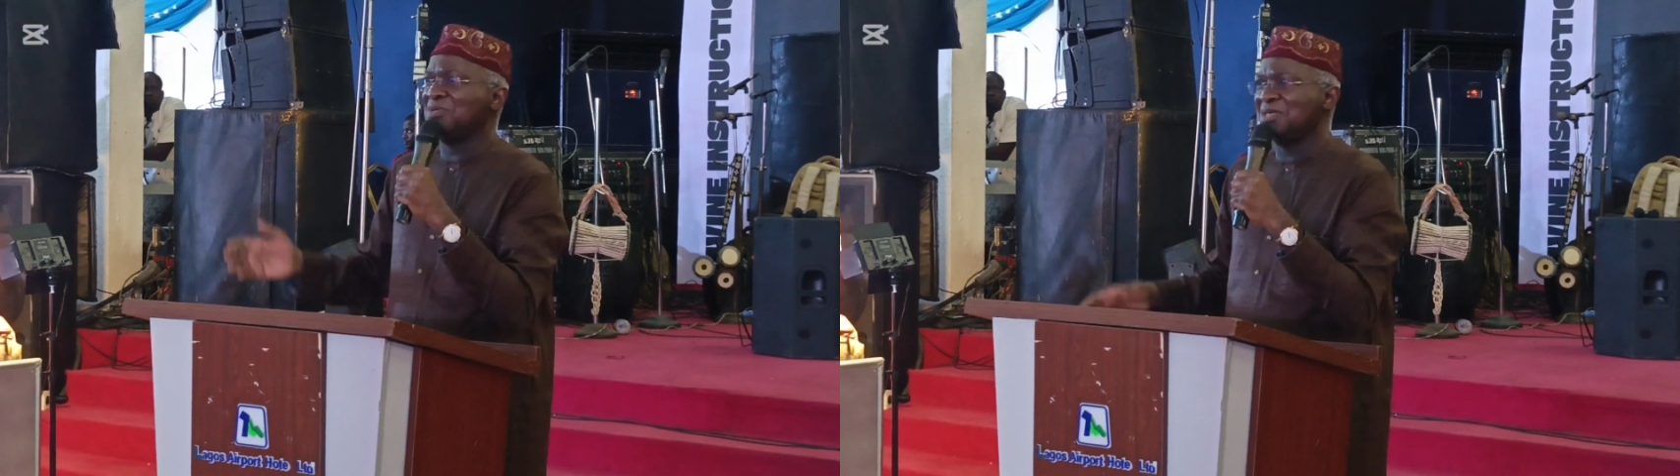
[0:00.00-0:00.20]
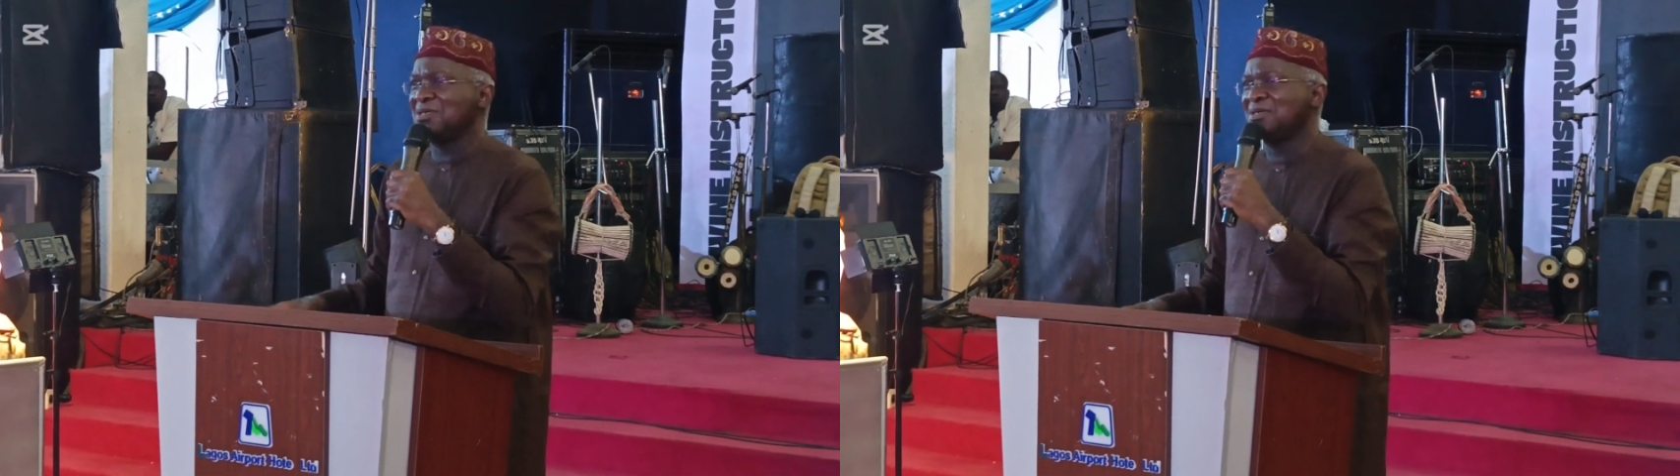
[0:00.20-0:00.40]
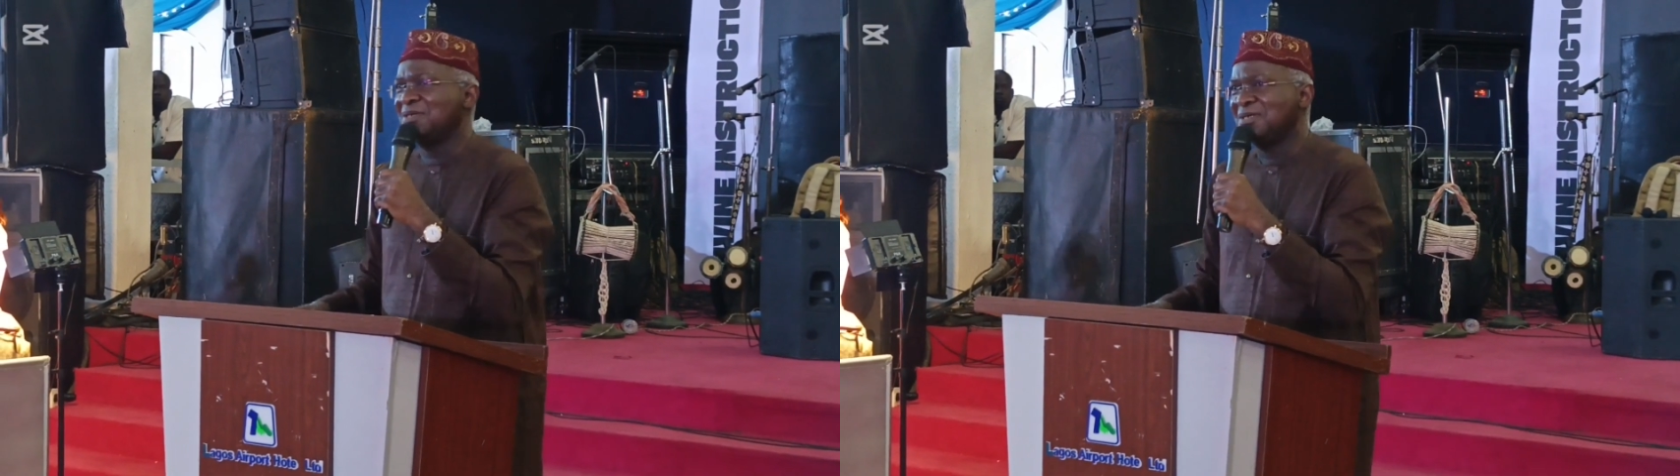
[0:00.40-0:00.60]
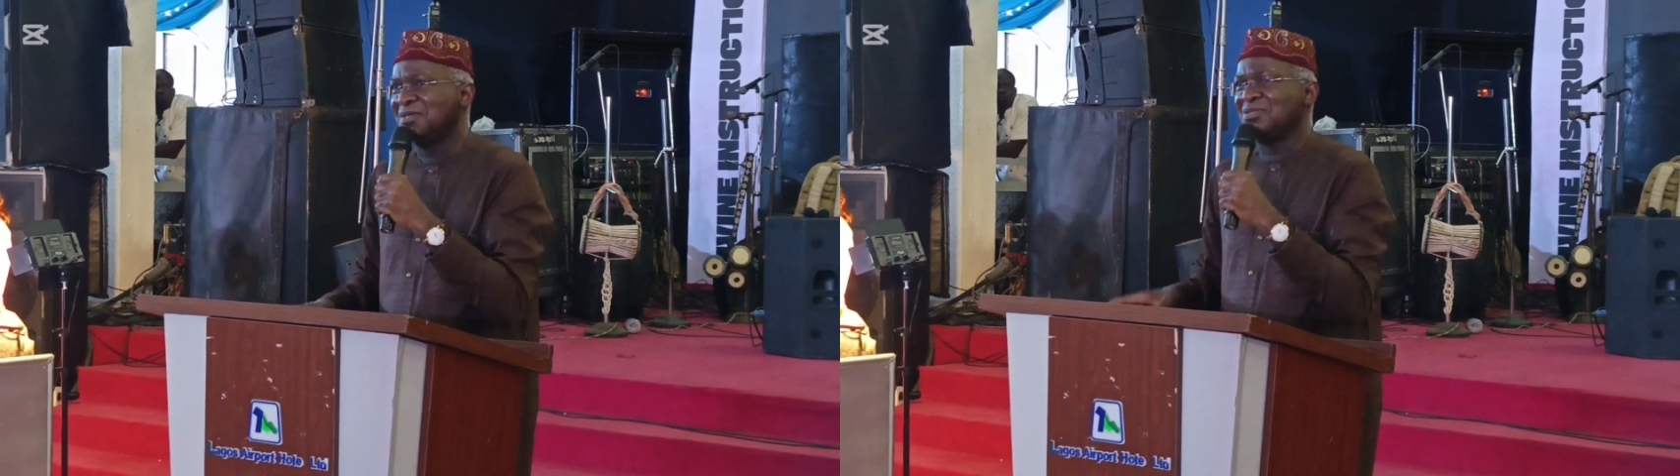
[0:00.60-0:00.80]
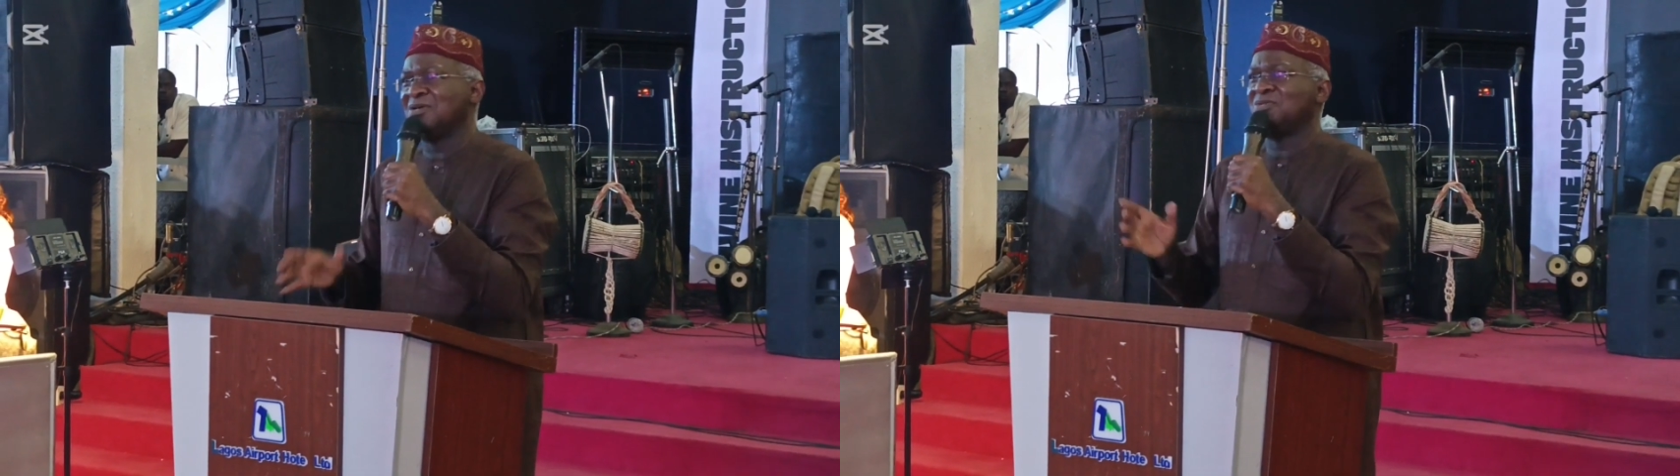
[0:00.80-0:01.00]
week,
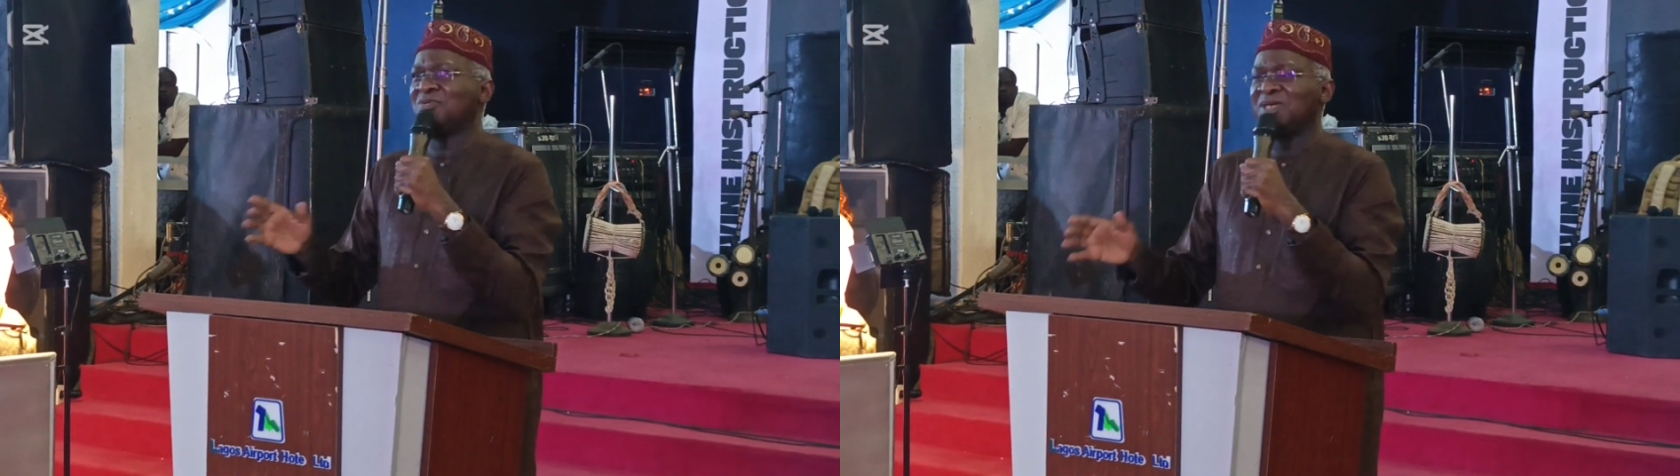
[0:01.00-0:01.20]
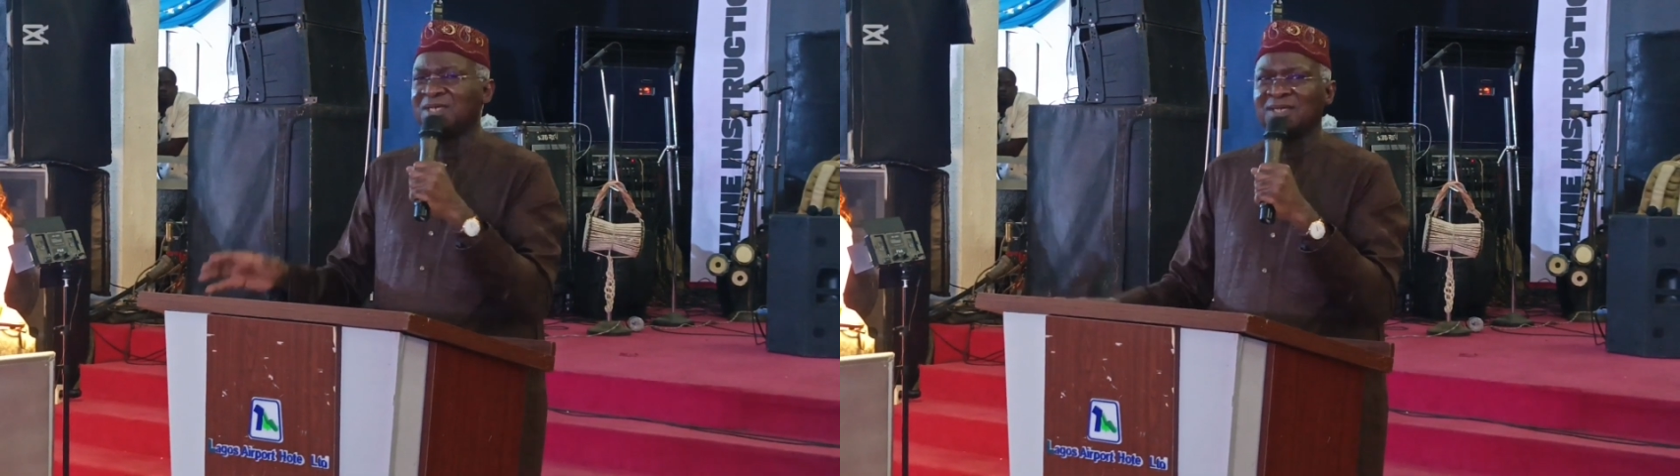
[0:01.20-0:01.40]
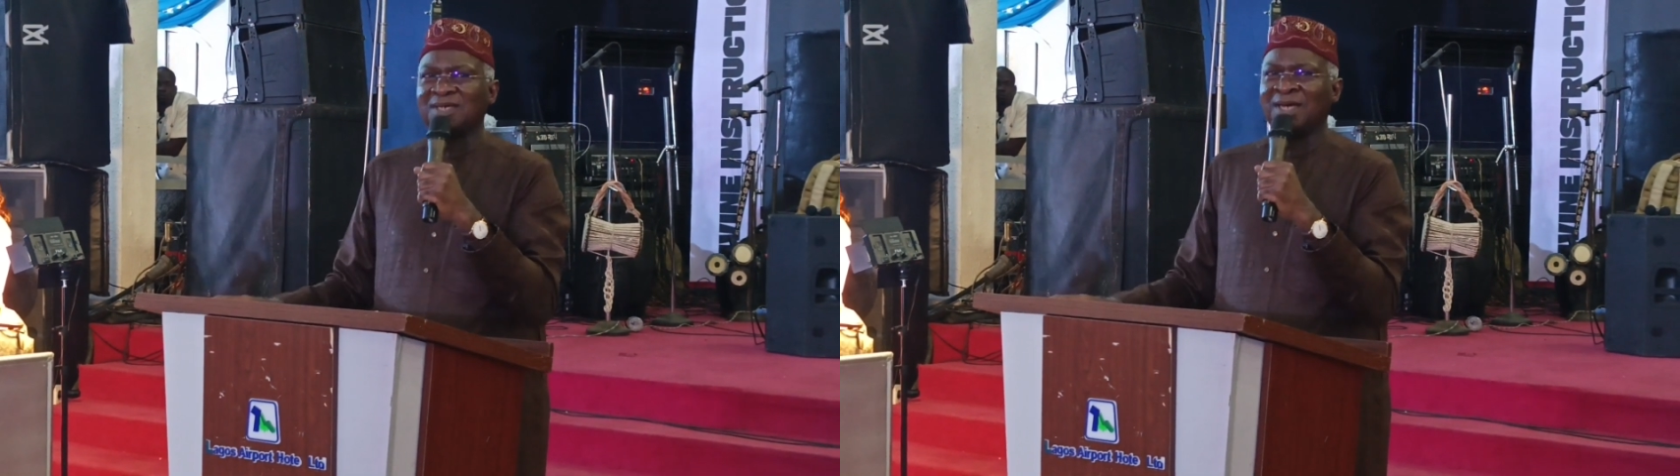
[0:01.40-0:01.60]
third week.